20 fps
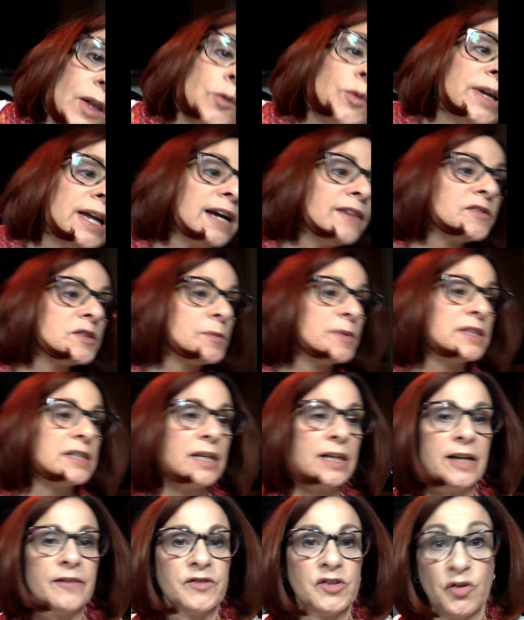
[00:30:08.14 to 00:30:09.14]
We have to be
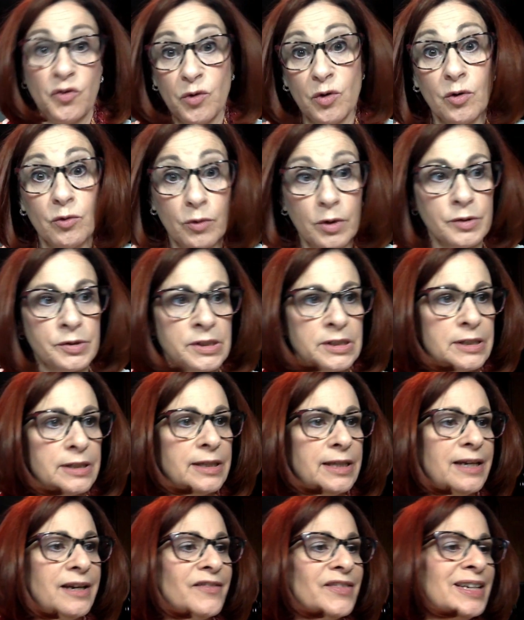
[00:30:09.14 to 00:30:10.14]
done after throw a roast
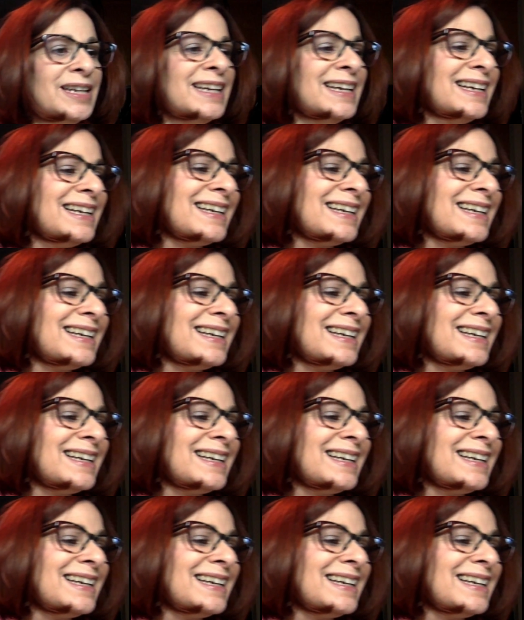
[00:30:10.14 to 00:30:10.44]
in the oven.